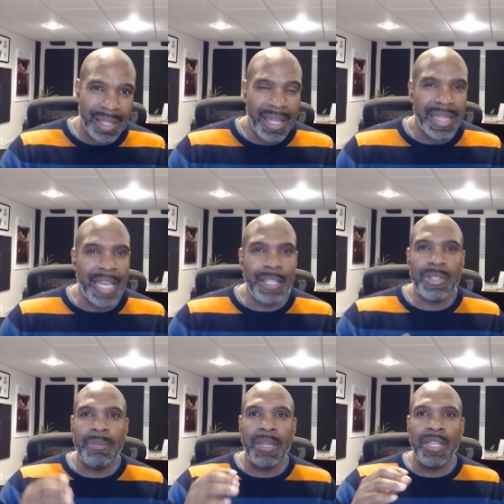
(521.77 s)
that
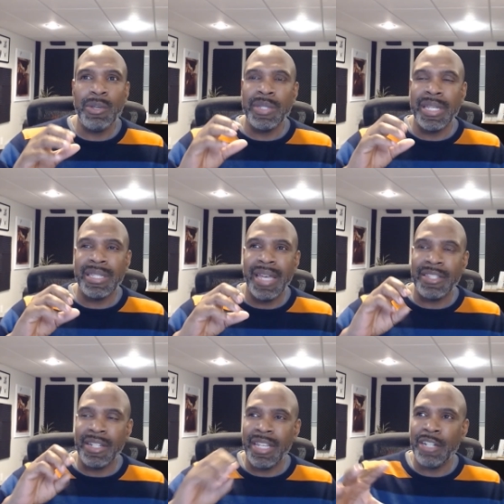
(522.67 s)
used to be used as, as
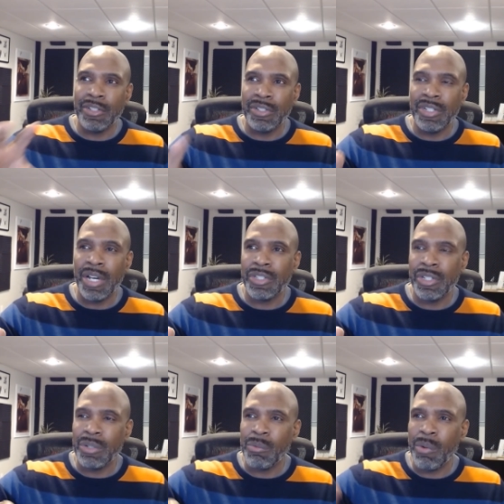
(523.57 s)
an
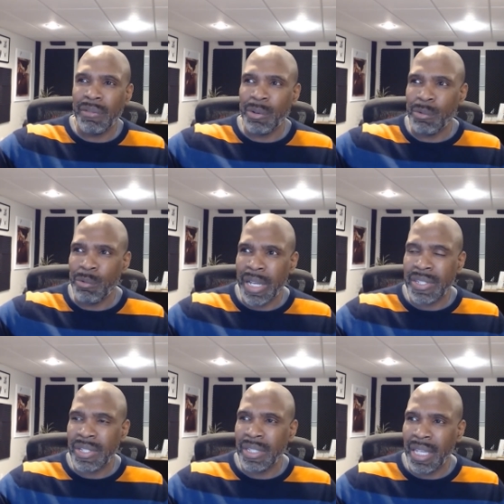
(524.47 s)
introduction to one of the
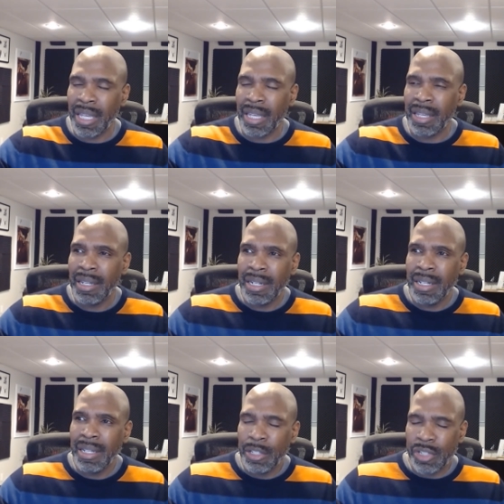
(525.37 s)
wrestling
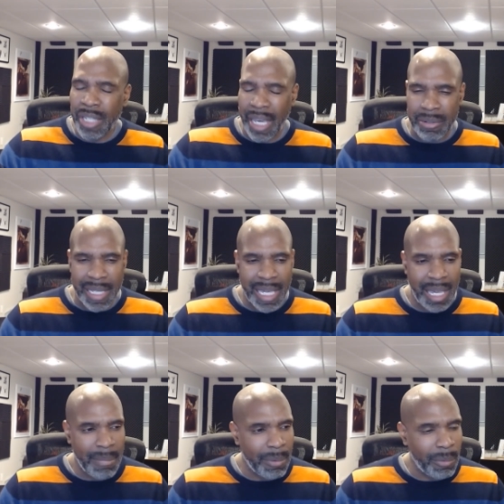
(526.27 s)
channels i can't
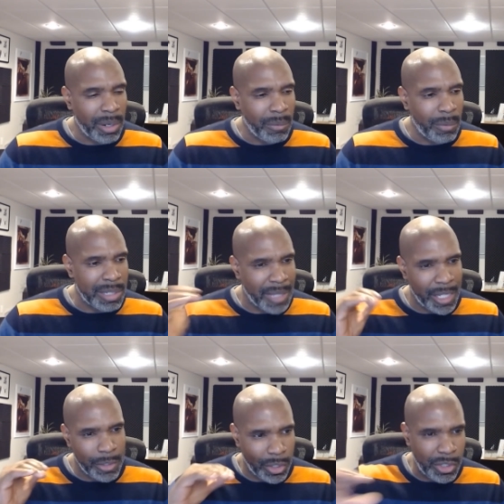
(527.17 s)
remember what it was but they
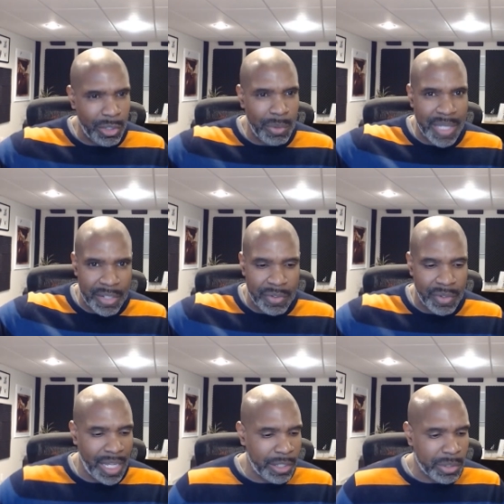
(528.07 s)
used to use that as their
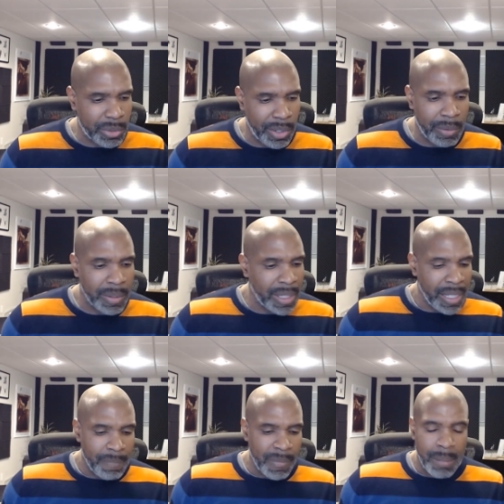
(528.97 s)
intro
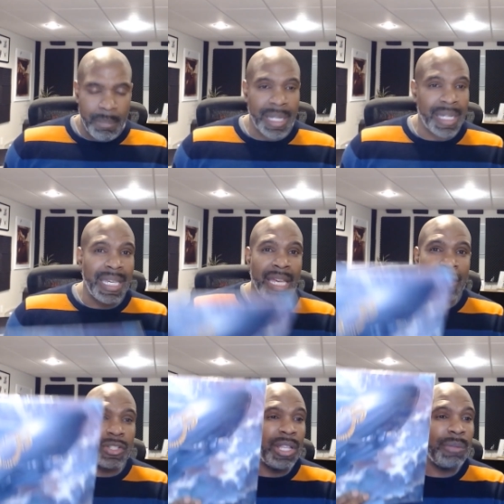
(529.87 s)
but again
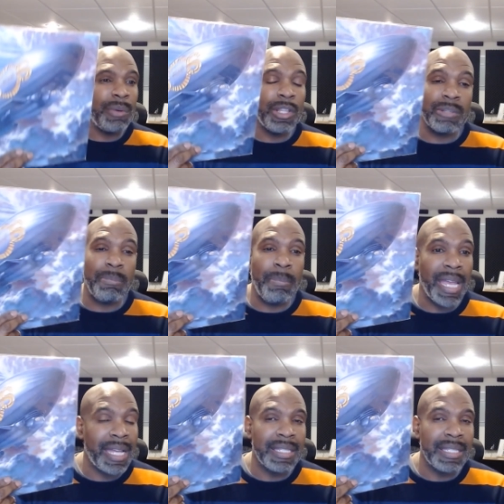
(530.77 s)
just another one of those
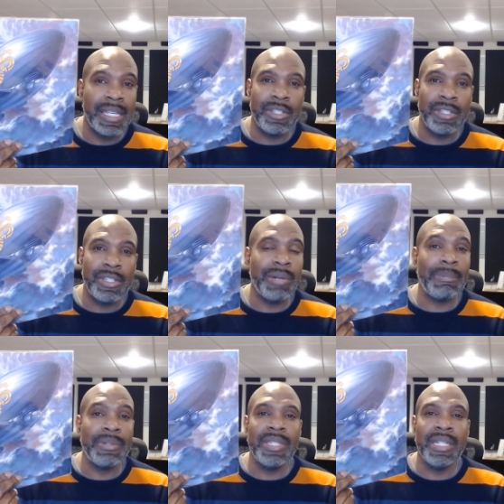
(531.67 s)
bands that just
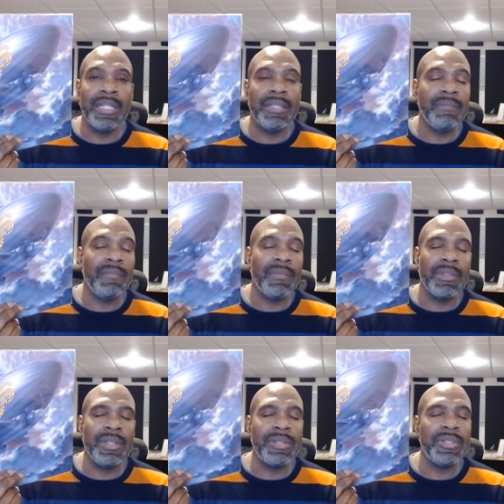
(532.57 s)
represented
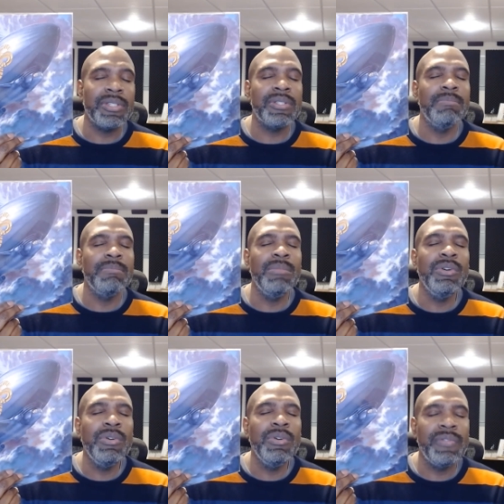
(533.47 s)
the
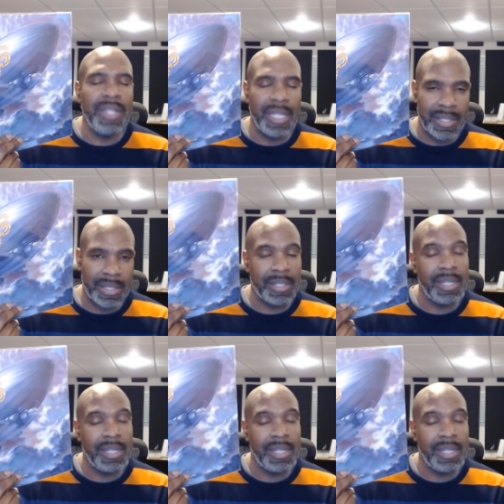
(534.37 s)
smoothness